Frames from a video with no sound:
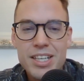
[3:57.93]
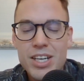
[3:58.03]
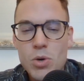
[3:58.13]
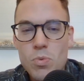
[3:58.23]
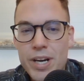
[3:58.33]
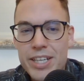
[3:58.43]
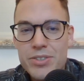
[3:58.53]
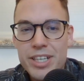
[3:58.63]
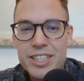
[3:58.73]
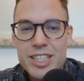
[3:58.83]
Why
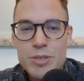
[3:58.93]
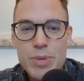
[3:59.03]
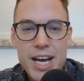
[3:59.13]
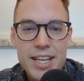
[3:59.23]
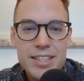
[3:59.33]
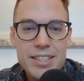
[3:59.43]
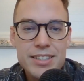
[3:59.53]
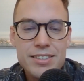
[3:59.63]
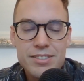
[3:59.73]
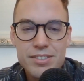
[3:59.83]
do I keep
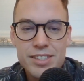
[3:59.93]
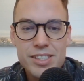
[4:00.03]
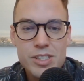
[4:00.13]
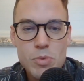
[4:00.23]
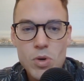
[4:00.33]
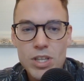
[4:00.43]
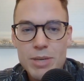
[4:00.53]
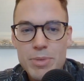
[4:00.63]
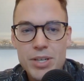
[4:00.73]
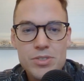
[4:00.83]
adding the small
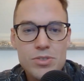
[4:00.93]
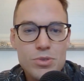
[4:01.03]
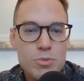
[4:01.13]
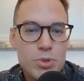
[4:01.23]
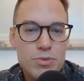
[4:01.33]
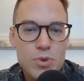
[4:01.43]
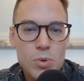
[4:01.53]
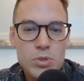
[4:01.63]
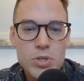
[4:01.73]
amounts to the portfolio,